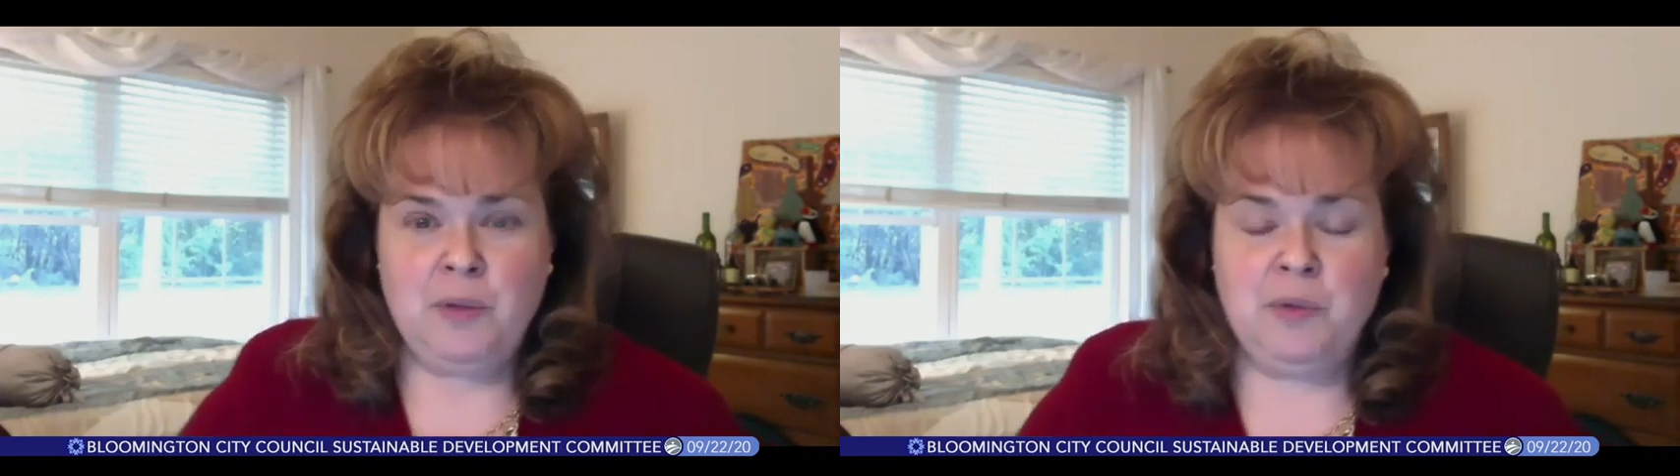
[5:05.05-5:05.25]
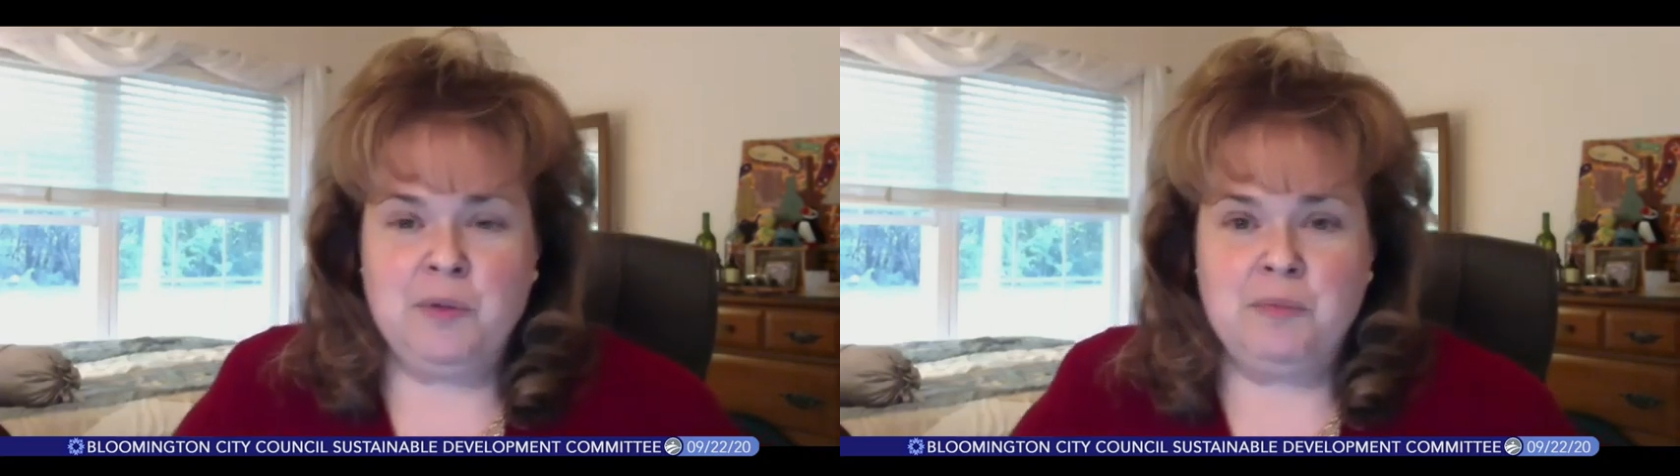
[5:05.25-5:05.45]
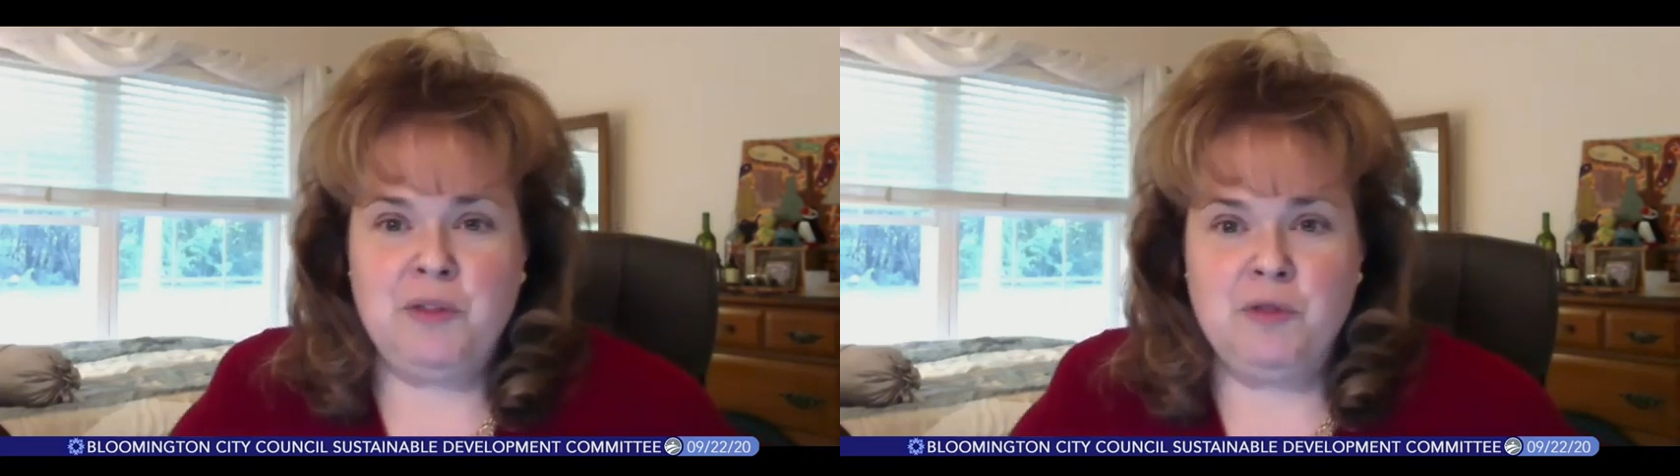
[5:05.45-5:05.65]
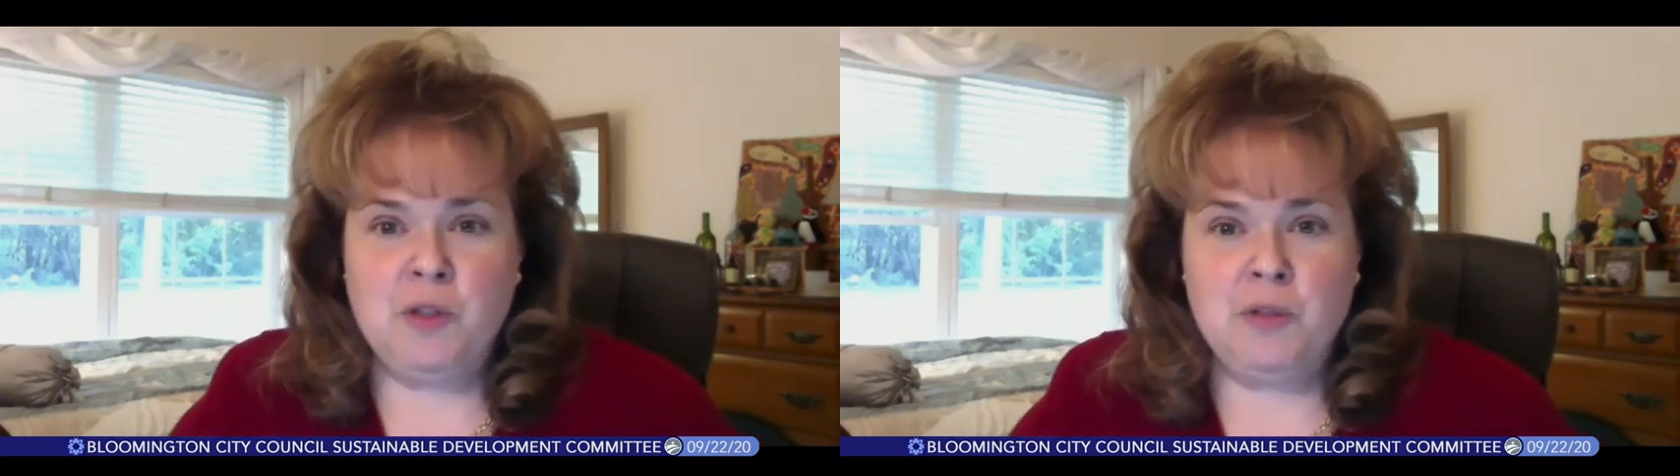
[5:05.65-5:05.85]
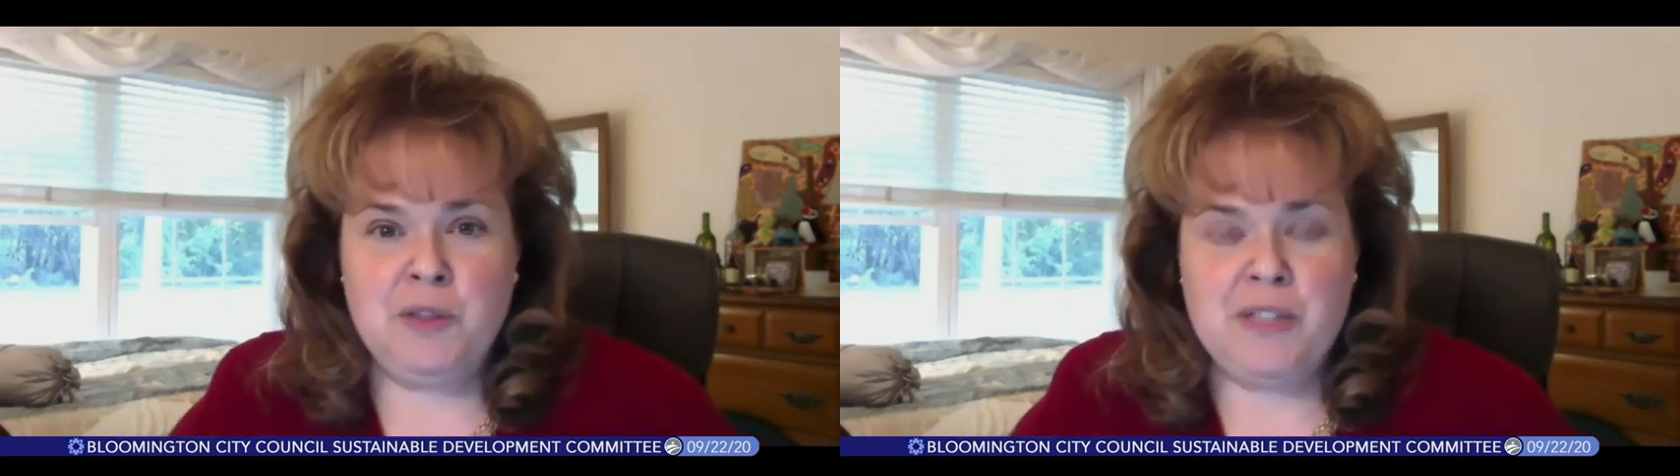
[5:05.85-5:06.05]
We will move
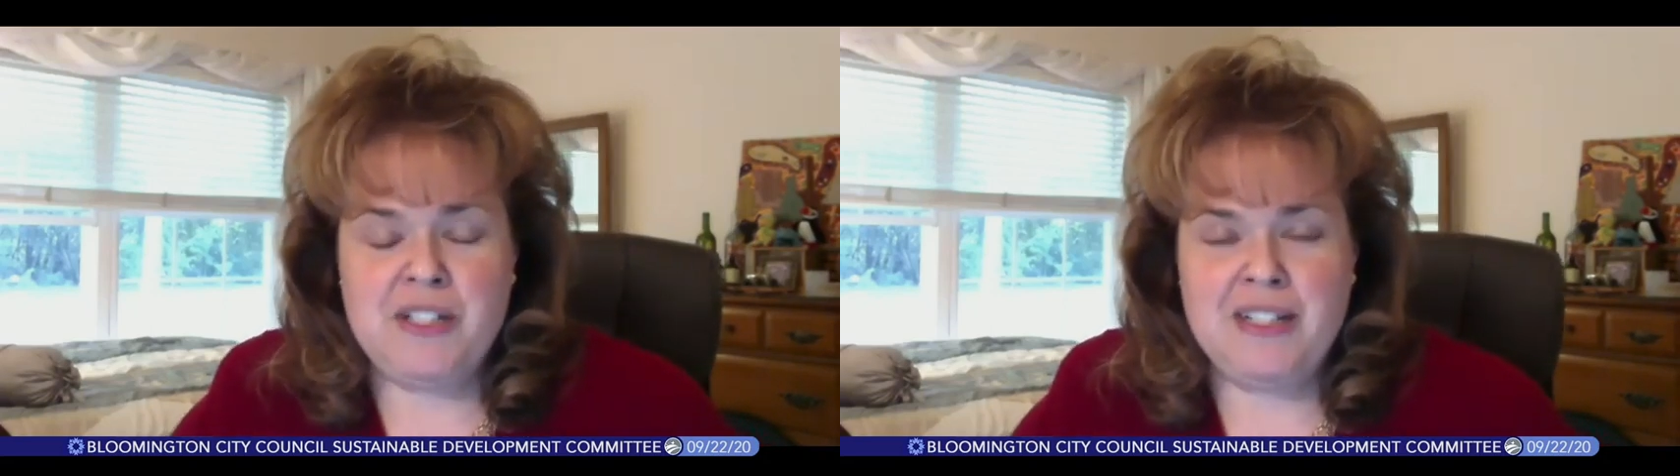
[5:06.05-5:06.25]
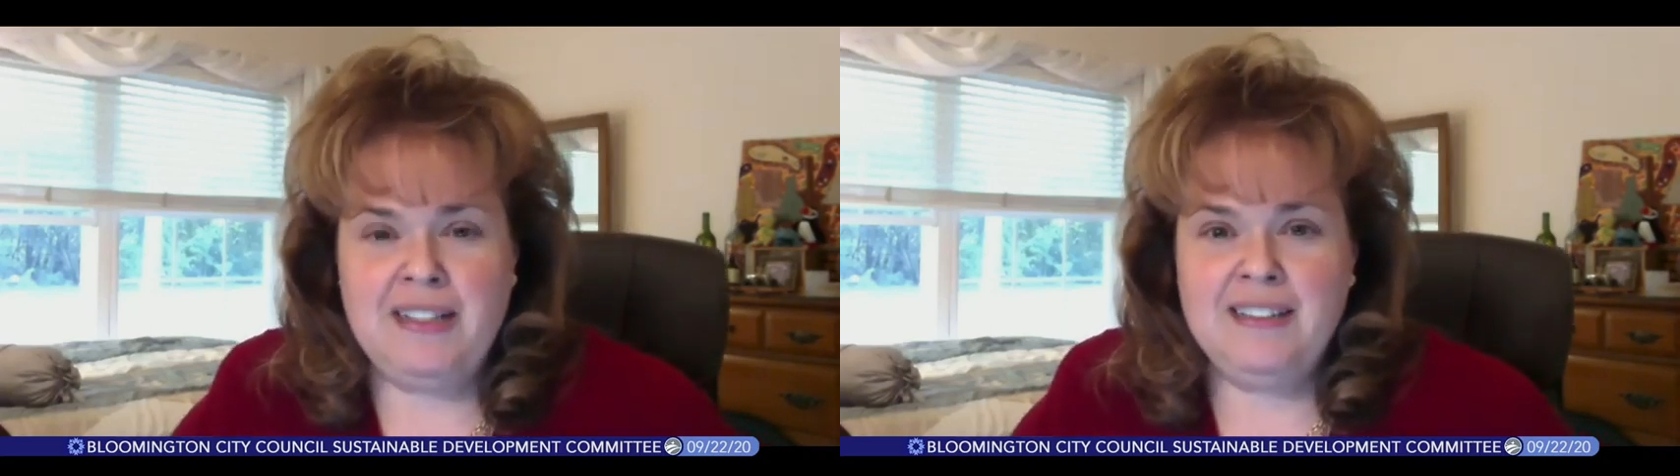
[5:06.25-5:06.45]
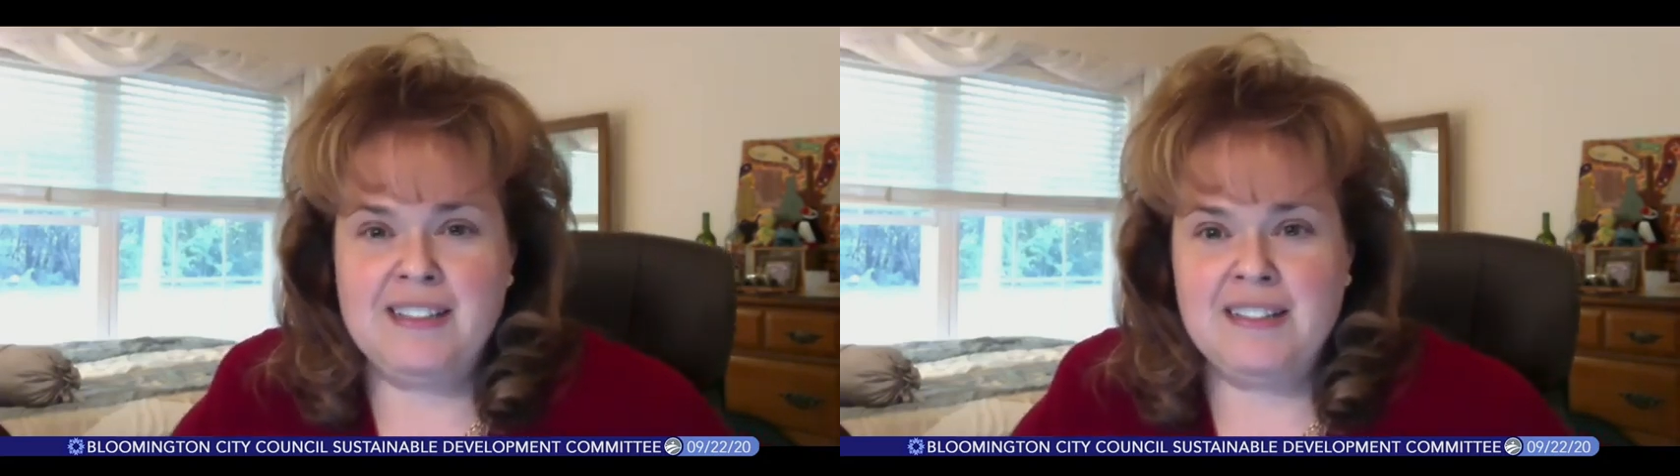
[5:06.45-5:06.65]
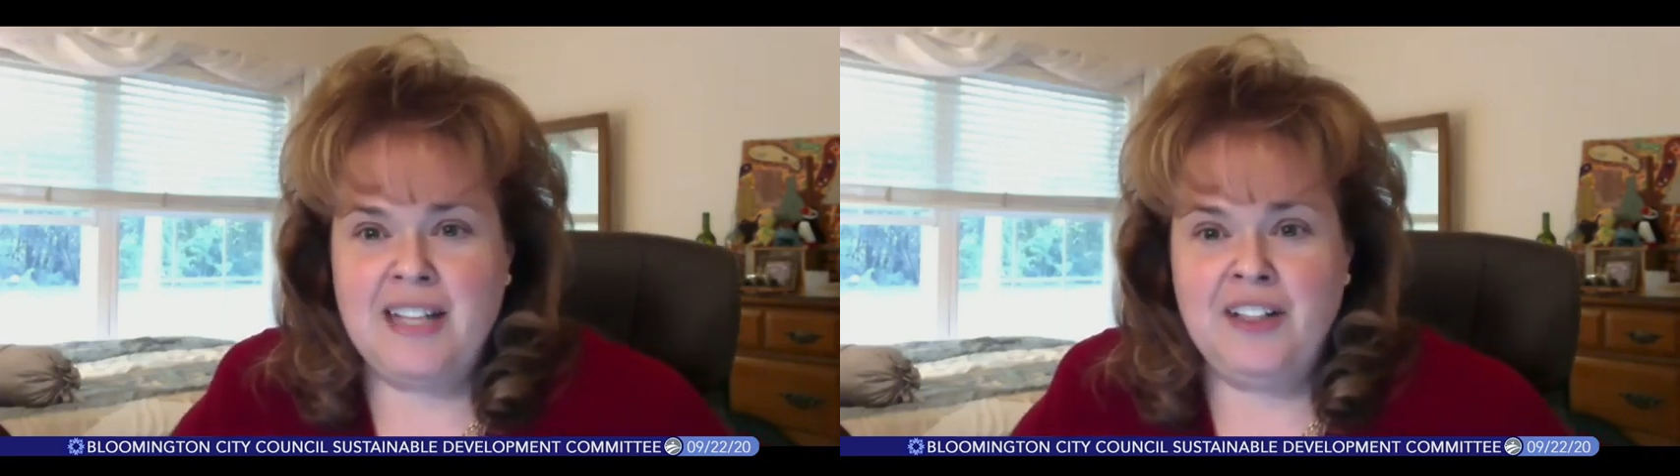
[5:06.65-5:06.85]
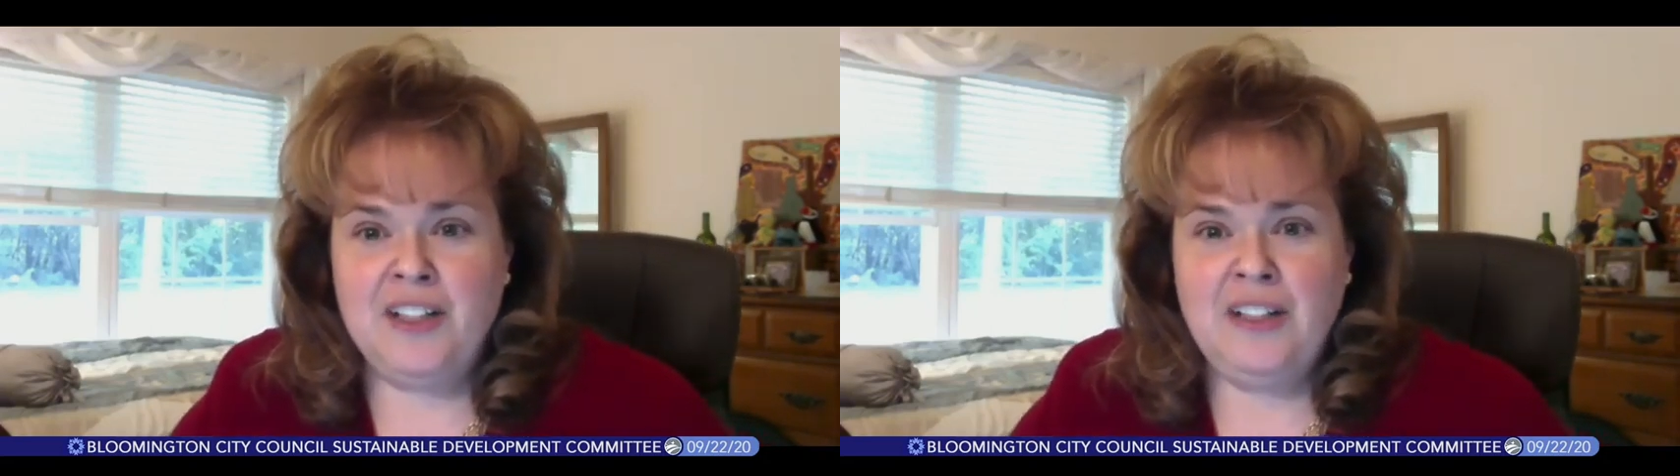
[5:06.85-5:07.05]
forward with sending
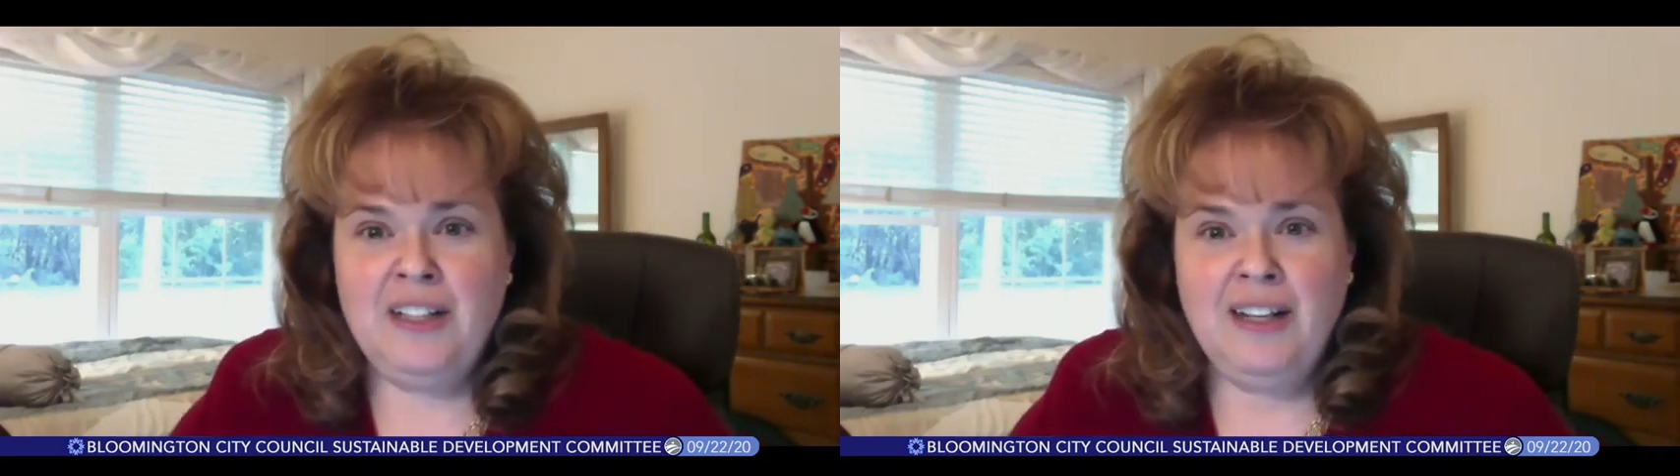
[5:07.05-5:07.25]
letter.